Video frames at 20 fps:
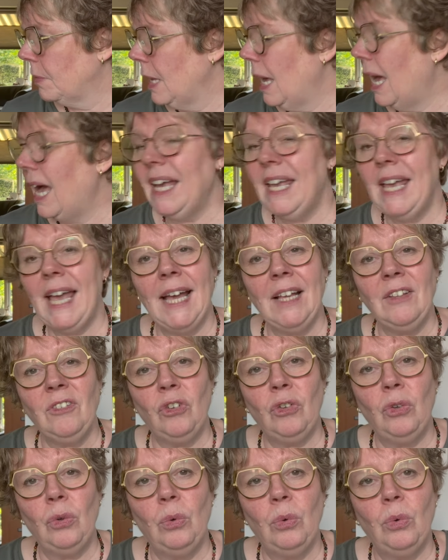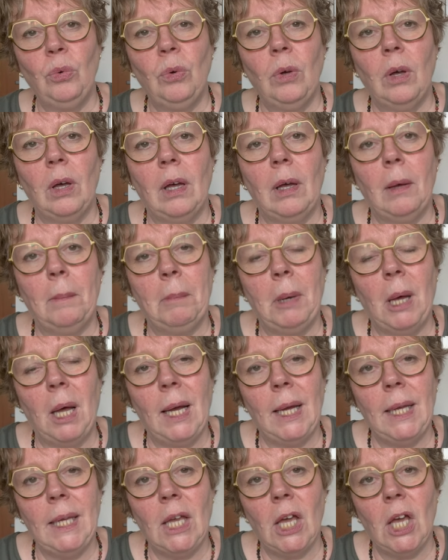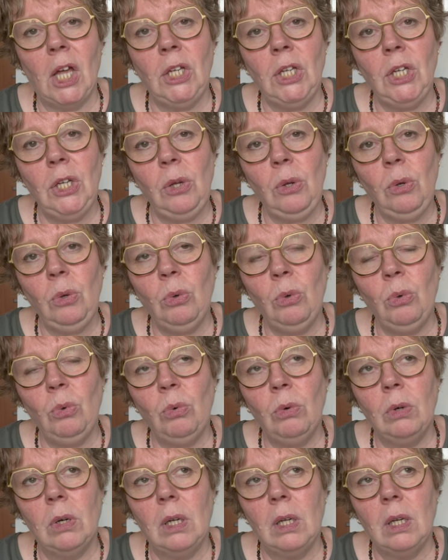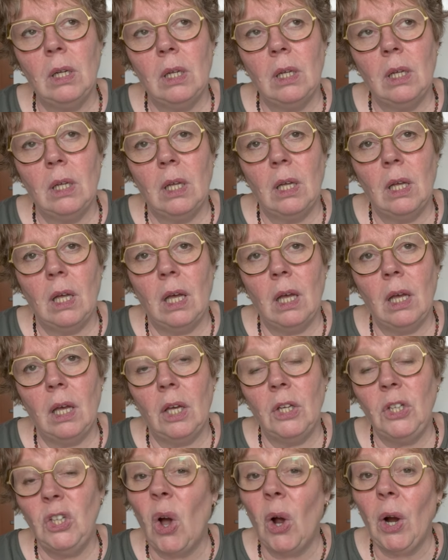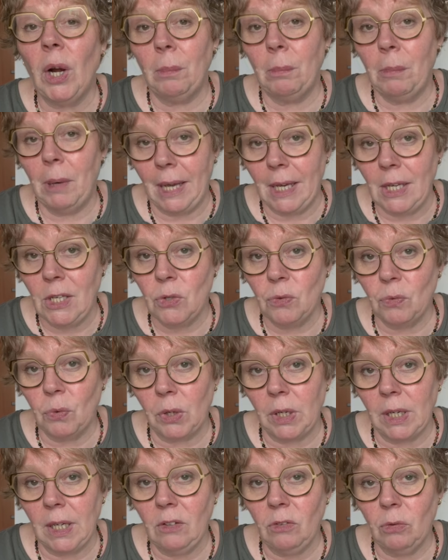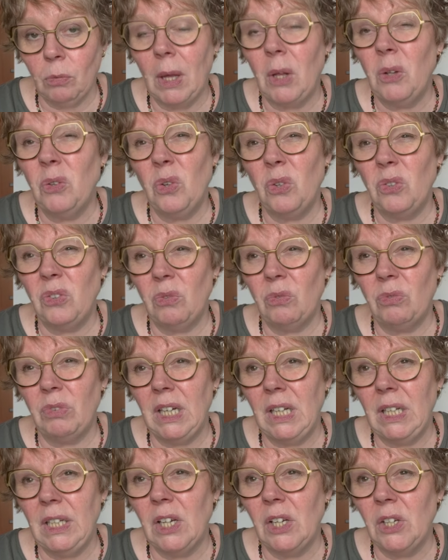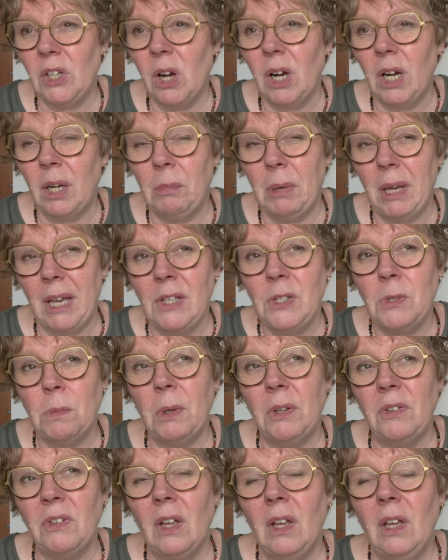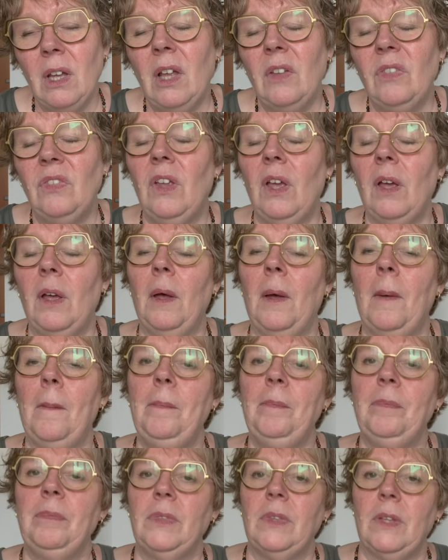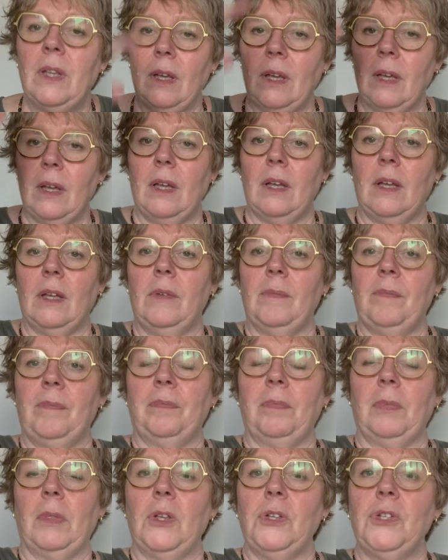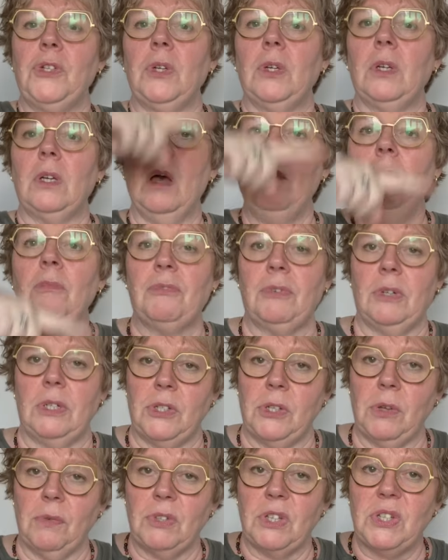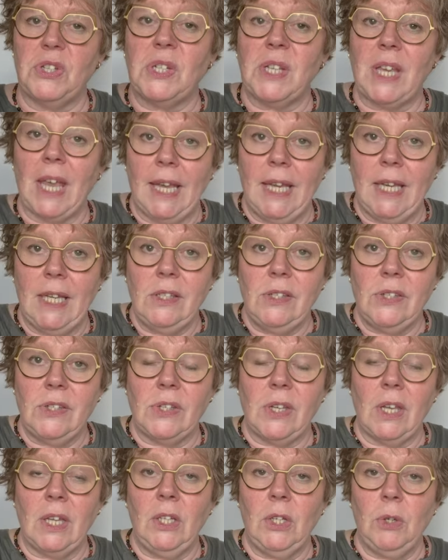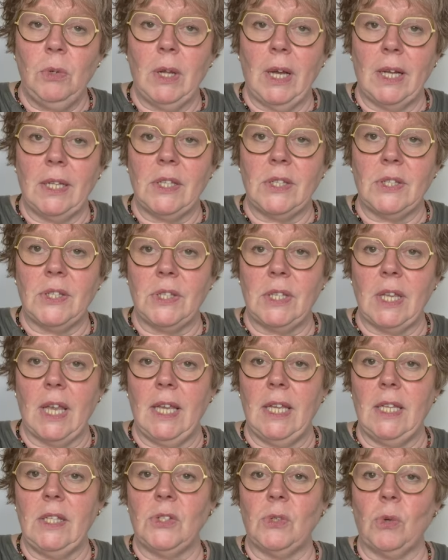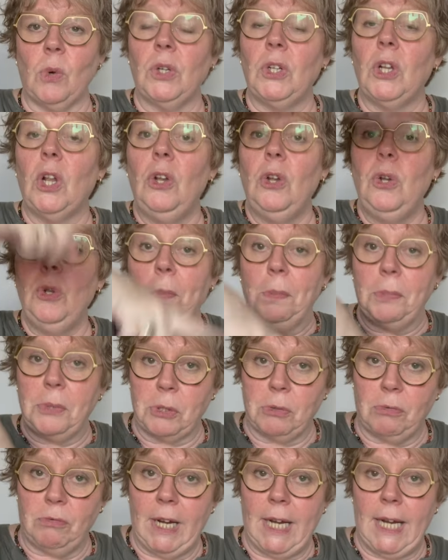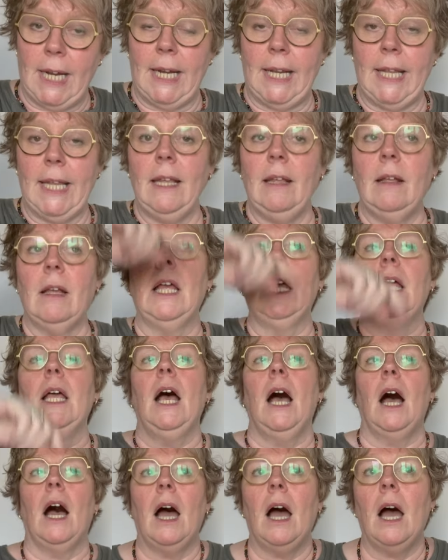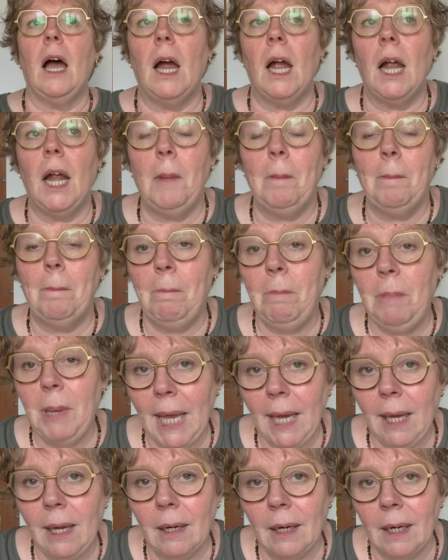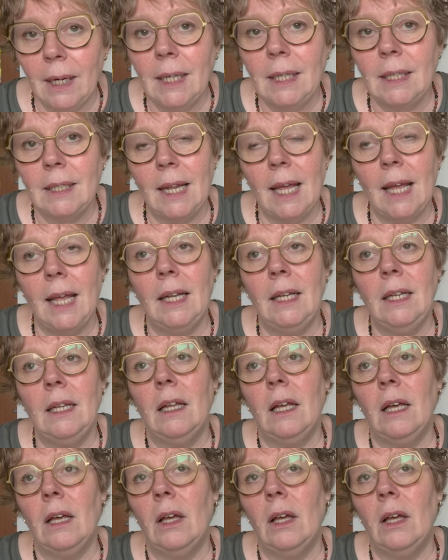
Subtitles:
I had to buy a new yarn base for it. Well, not really a yarn base, but the circumference of the skeins in the United States, or the loops really, are bigger than